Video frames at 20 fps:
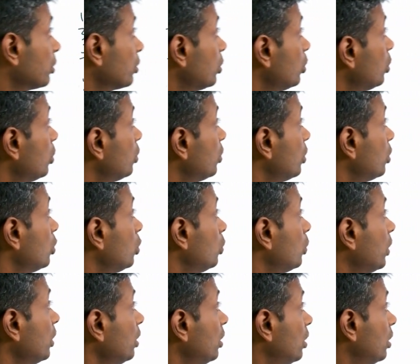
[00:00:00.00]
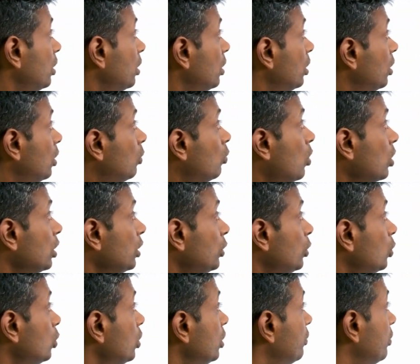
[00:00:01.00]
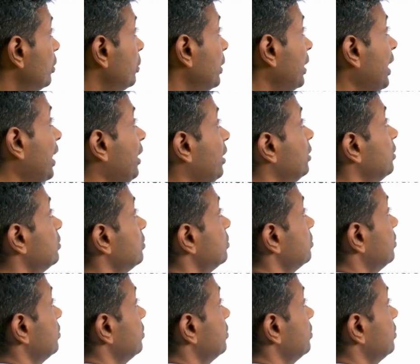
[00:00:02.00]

2021, what will you do if it were n?